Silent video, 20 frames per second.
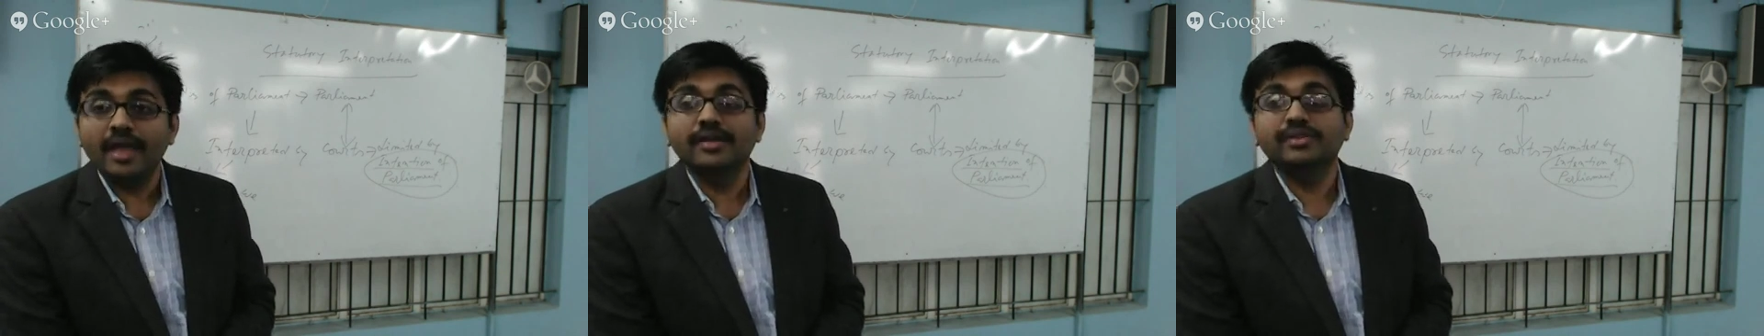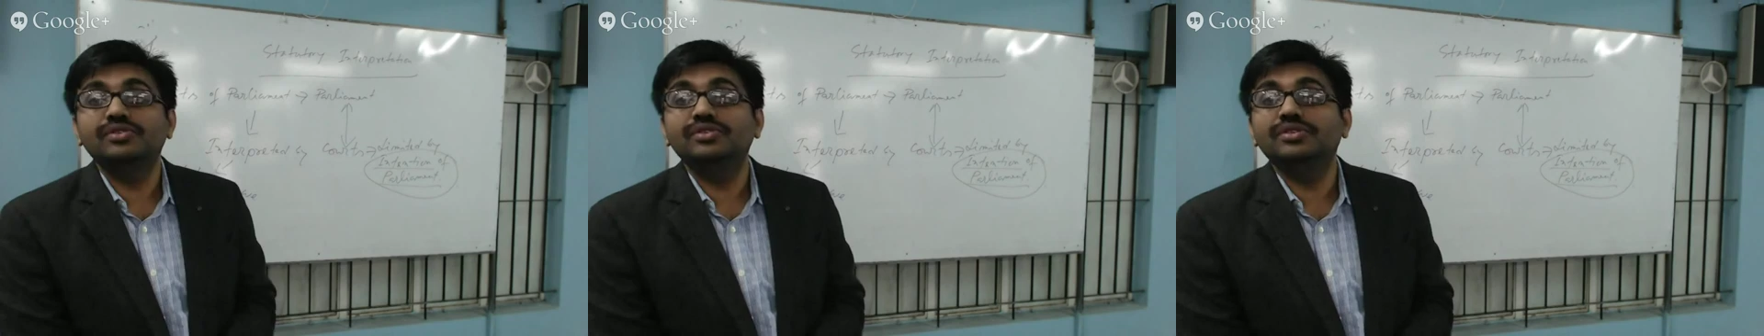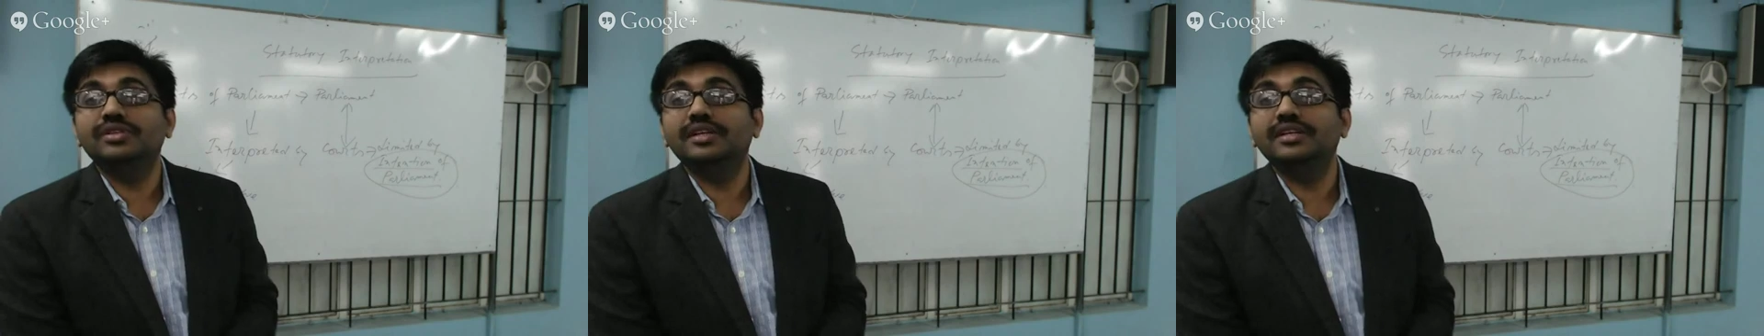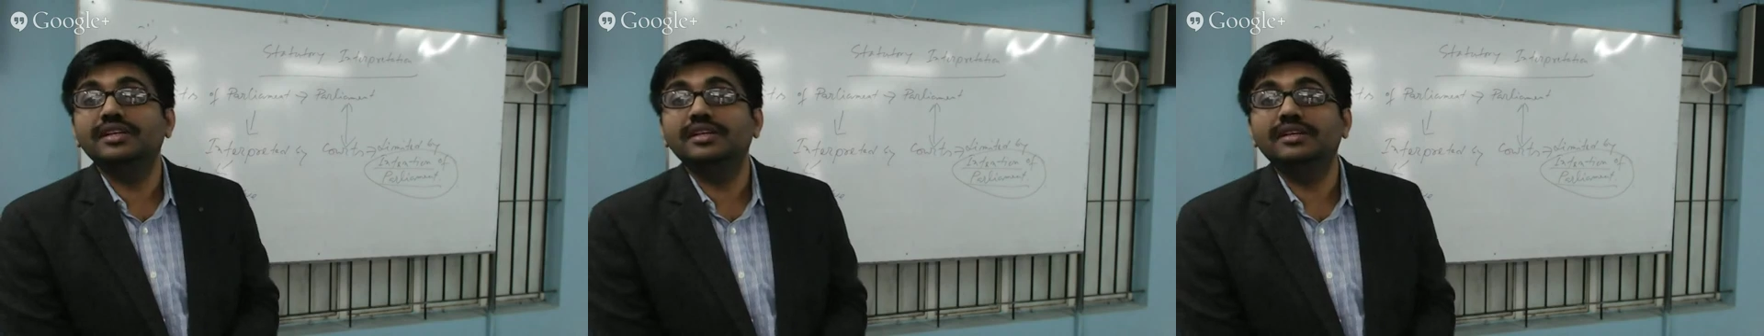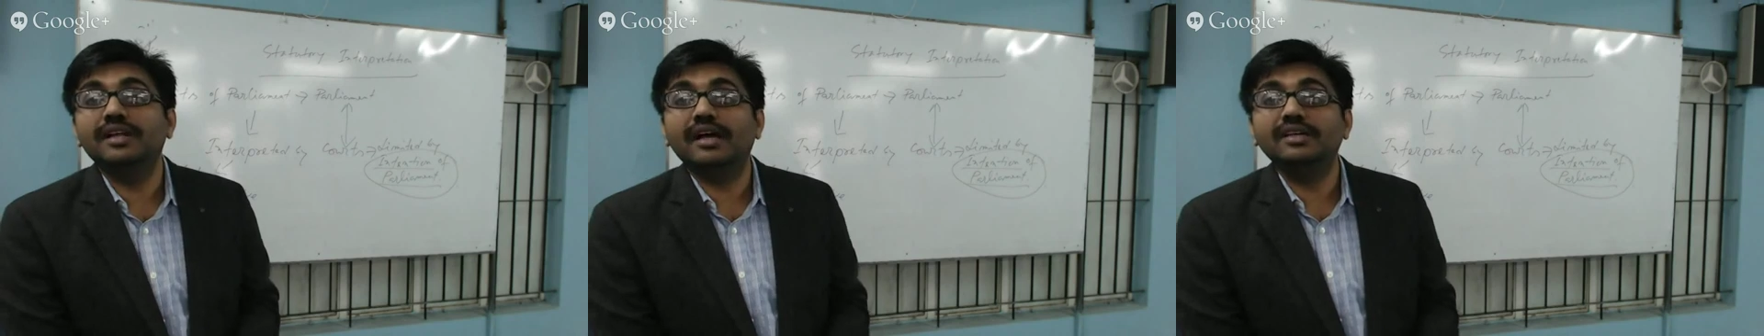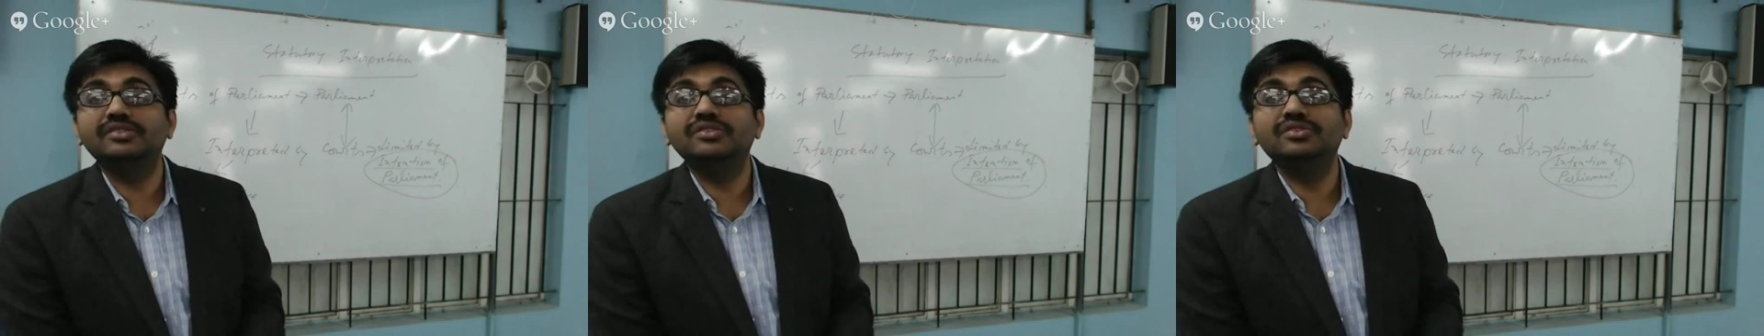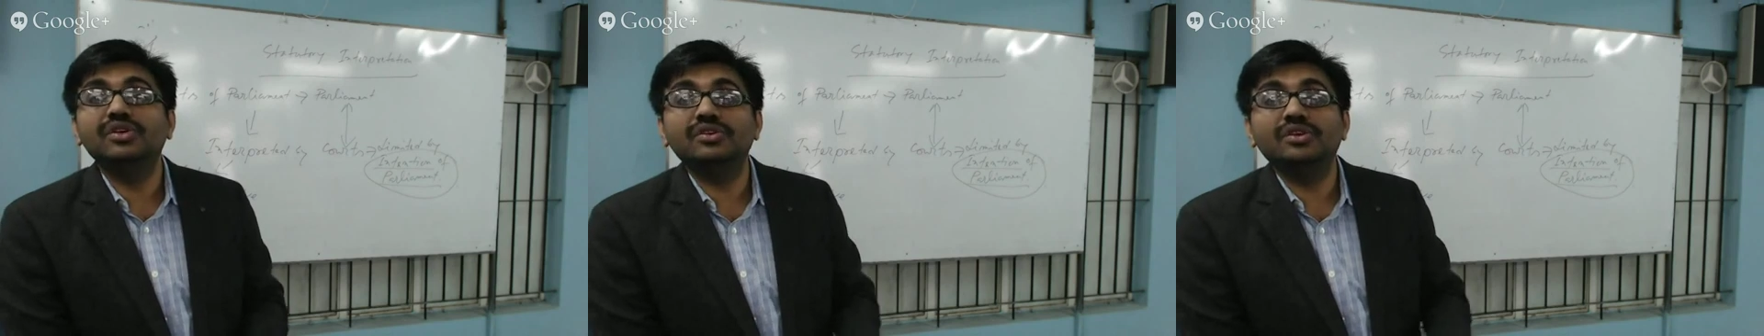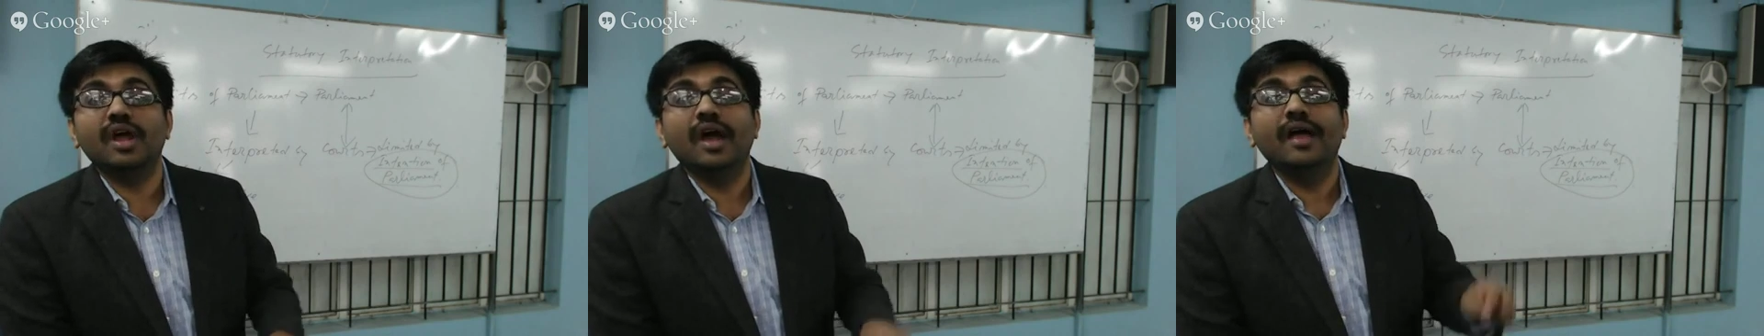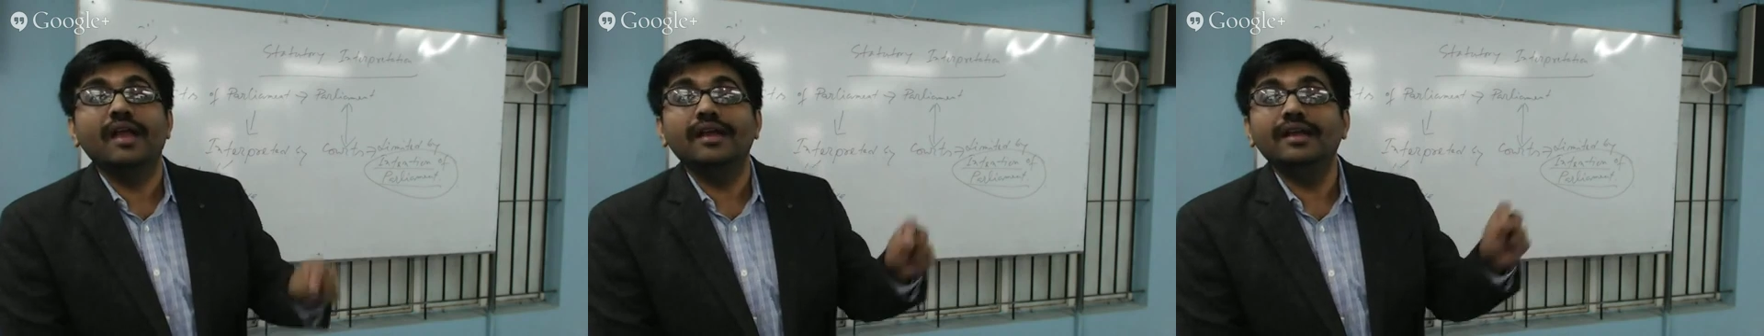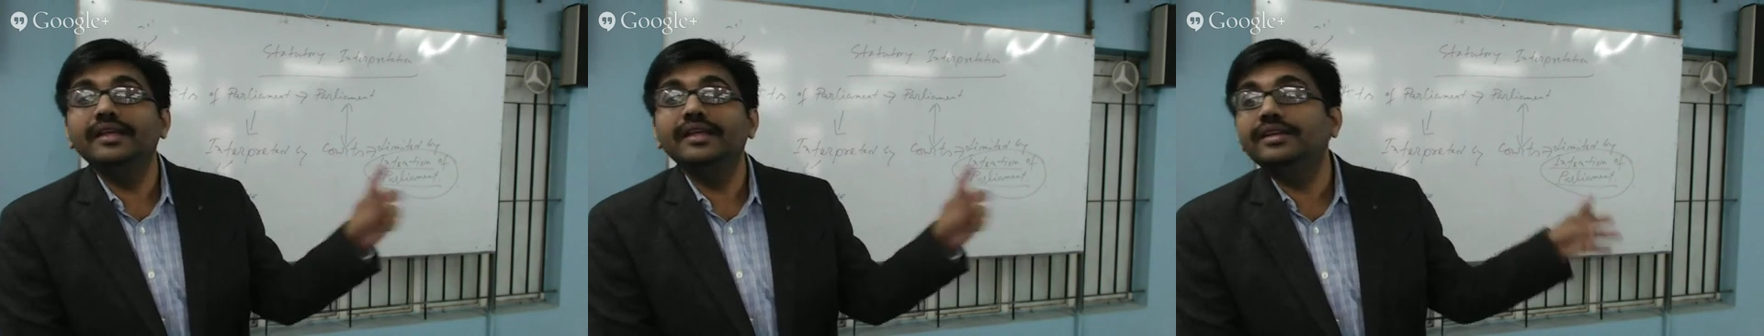so that it does not
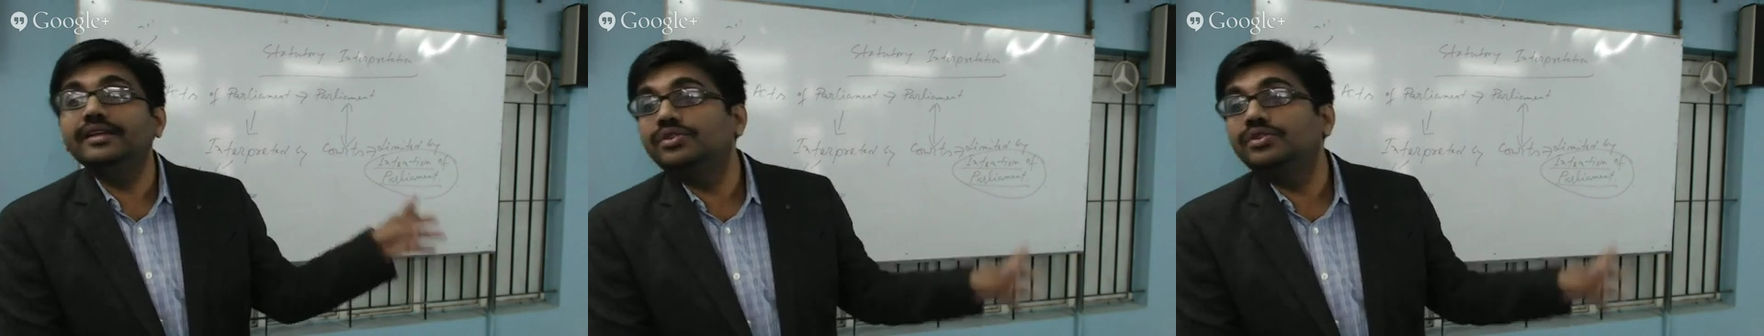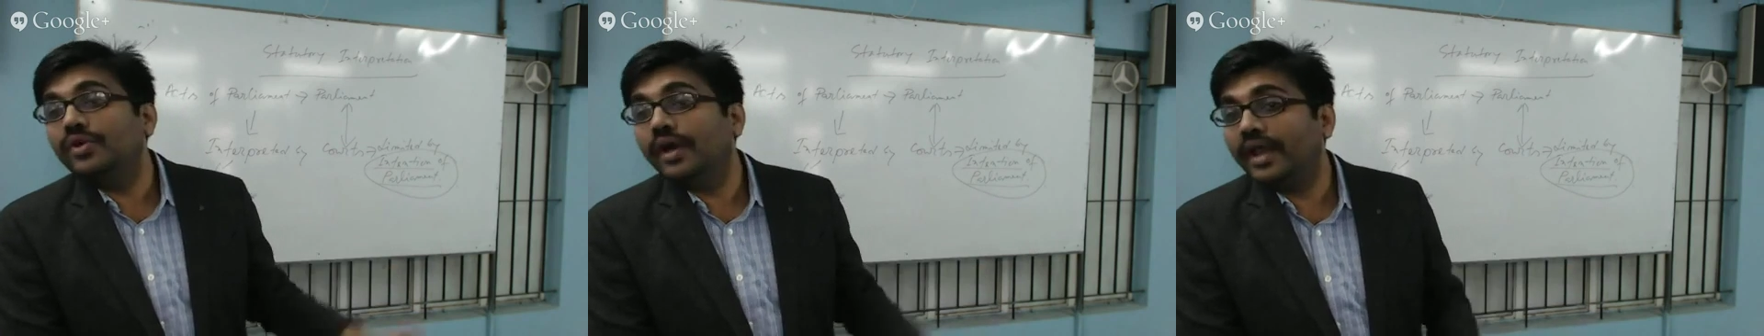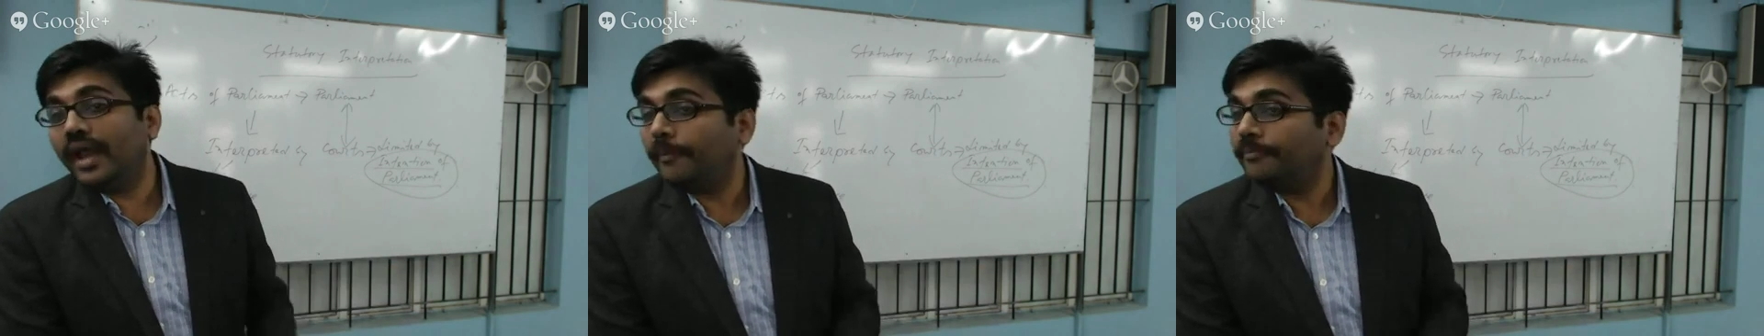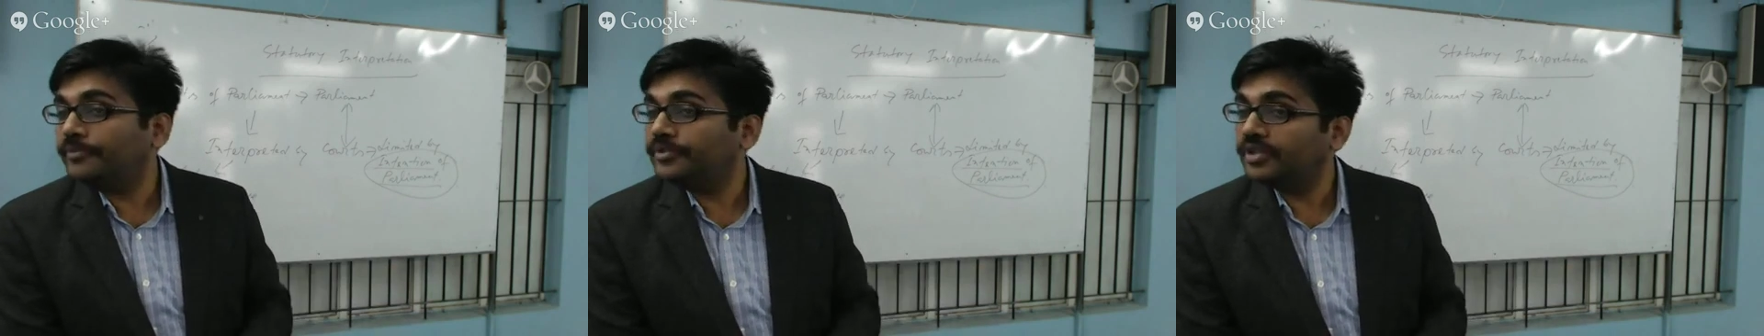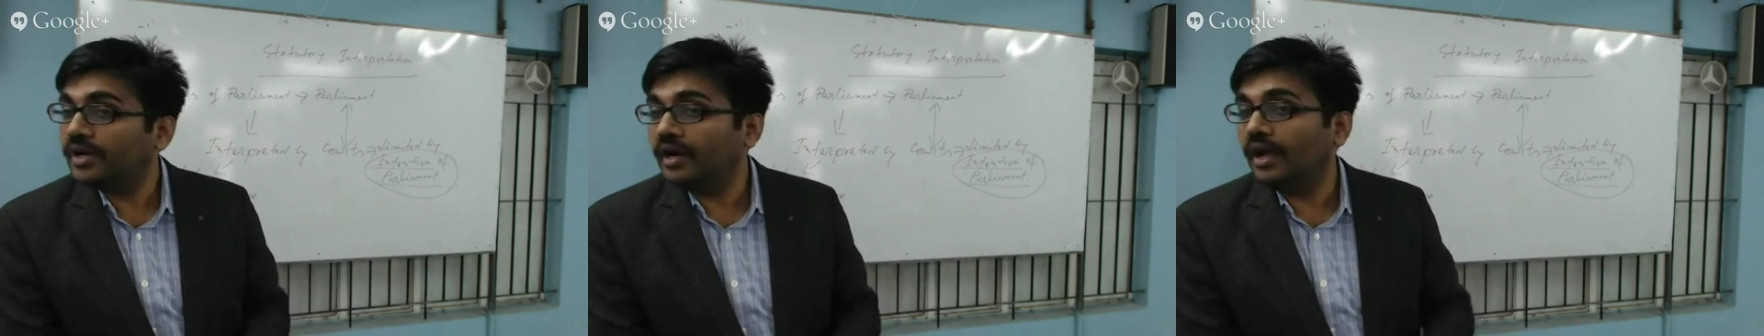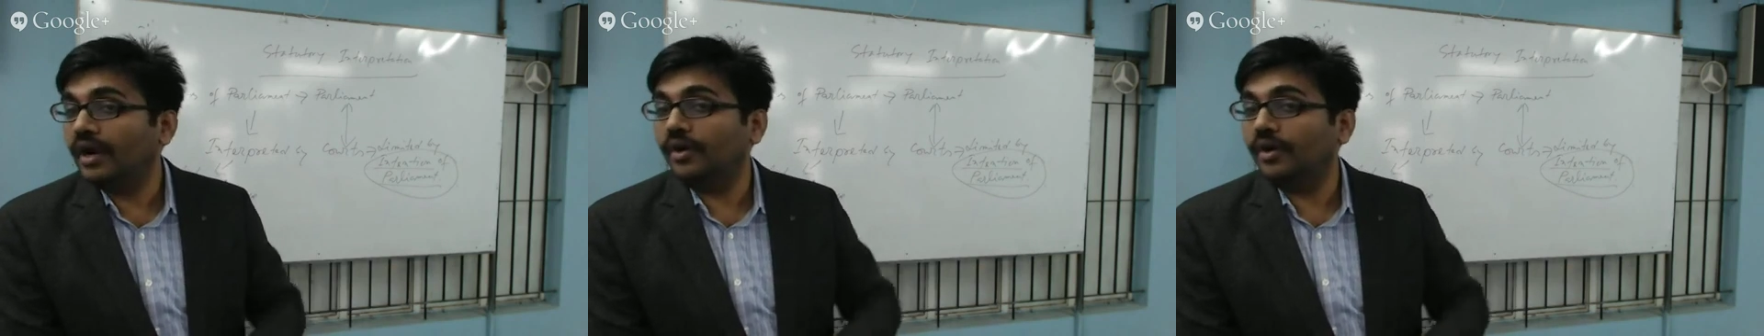lead to an absurd